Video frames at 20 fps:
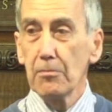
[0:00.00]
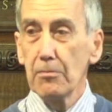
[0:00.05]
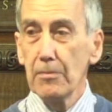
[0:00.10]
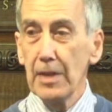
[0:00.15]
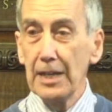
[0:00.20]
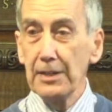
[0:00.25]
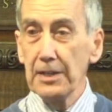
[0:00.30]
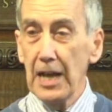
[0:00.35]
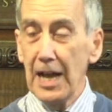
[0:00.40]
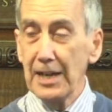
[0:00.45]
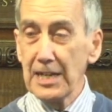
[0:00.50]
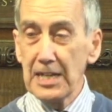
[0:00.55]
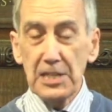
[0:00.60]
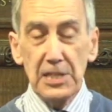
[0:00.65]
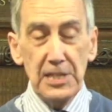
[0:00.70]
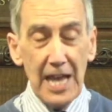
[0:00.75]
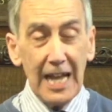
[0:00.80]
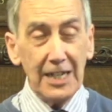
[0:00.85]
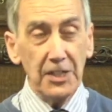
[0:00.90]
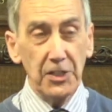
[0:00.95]
And, and it's
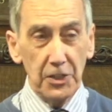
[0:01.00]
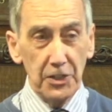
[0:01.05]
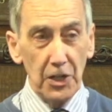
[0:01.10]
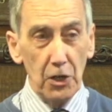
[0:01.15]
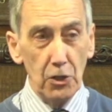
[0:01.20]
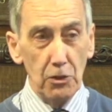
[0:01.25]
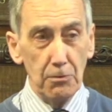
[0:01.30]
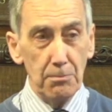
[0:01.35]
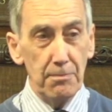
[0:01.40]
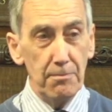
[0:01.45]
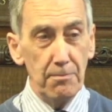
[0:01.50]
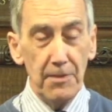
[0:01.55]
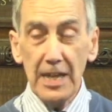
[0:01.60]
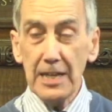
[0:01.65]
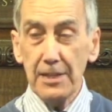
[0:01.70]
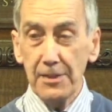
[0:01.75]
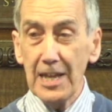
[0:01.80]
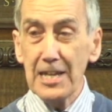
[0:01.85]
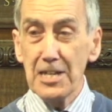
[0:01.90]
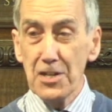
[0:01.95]
that sort of hope. They,
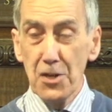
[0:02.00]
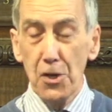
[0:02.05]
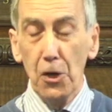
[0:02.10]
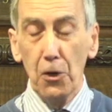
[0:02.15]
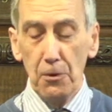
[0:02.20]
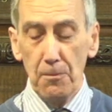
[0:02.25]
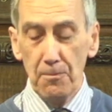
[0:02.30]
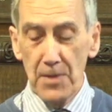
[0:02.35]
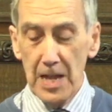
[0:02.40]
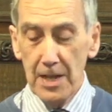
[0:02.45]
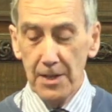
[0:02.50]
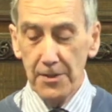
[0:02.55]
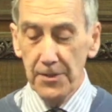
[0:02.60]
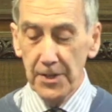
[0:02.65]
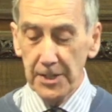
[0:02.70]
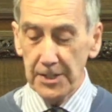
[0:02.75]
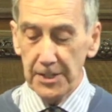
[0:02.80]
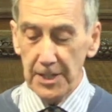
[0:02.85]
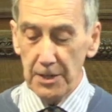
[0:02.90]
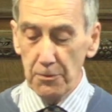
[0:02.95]
they know
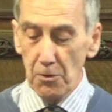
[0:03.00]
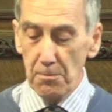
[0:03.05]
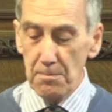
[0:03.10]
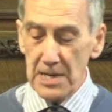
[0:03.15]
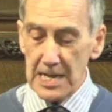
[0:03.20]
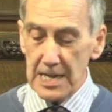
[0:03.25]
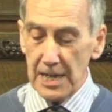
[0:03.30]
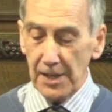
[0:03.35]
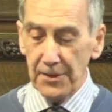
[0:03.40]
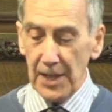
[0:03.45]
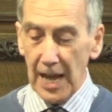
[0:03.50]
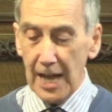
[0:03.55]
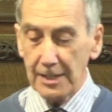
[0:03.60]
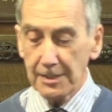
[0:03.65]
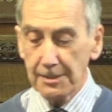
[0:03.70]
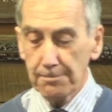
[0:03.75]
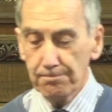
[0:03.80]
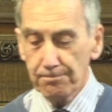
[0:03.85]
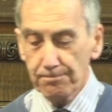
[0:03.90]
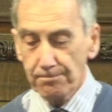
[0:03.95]
that there will be that.